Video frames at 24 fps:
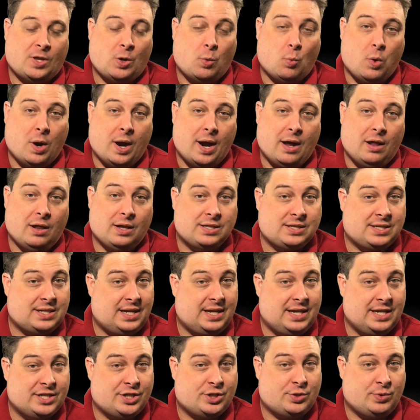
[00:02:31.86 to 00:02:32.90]
Well, as a
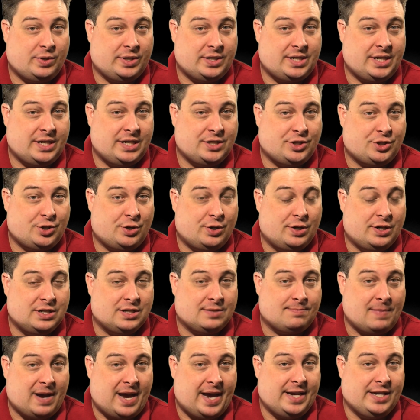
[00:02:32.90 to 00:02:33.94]
history teacher, it
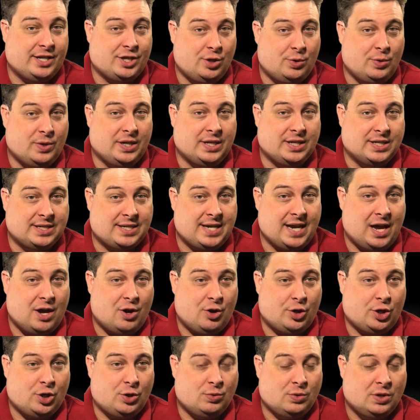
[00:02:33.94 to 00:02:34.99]
is my duty to tell
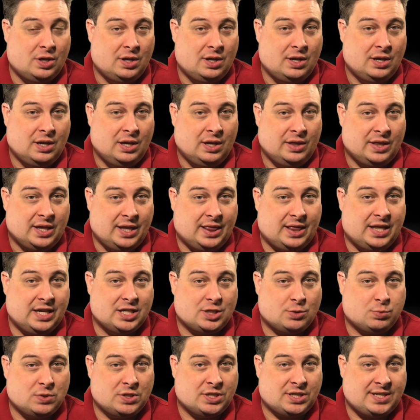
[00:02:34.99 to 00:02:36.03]
you that
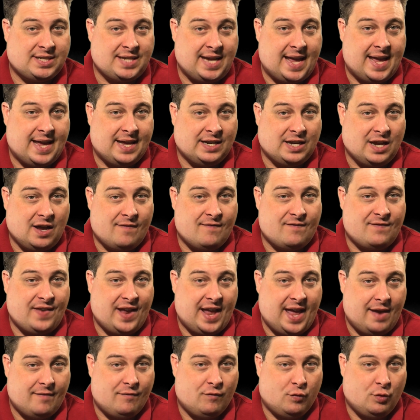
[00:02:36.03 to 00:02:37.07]
this was said of
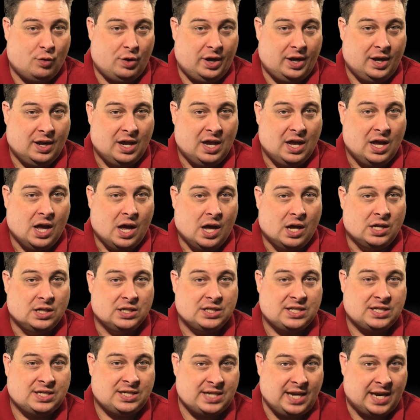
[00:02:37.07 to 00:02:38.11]
every
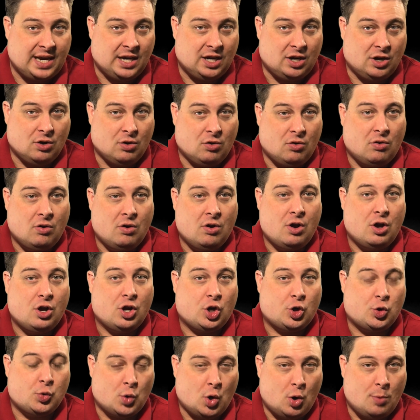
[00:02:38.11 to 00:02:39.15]
single
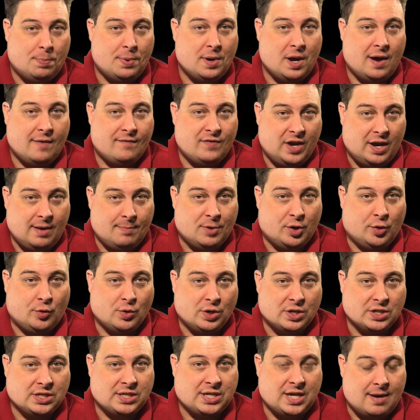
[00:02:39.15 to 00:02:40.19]
group of
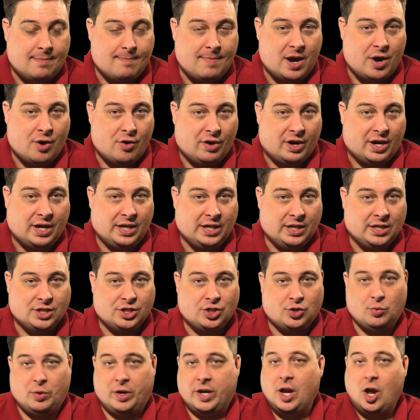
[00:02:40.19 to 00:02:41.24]
immigrants in American
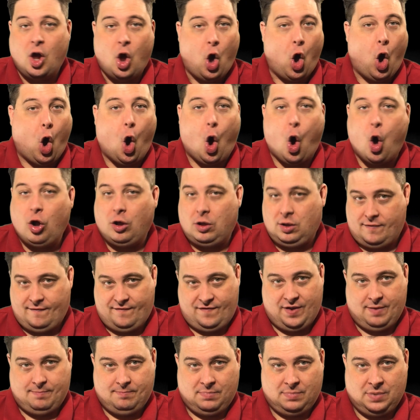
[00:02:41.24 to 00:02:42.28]
history. All of
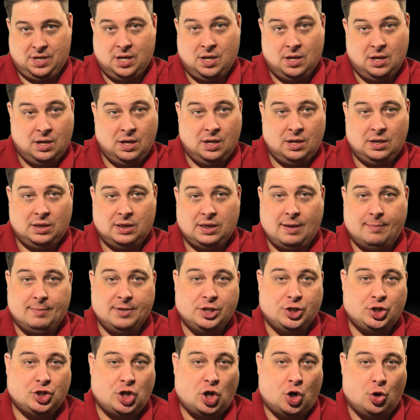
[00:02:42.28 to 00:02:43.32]
them. Let me
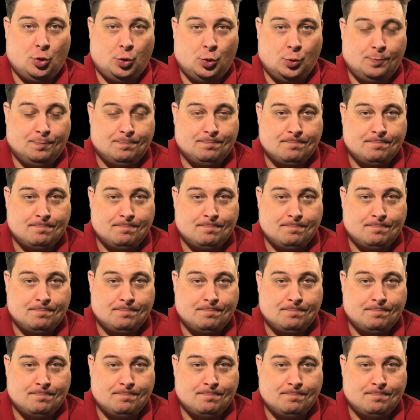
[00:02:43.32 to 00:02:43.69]
show you.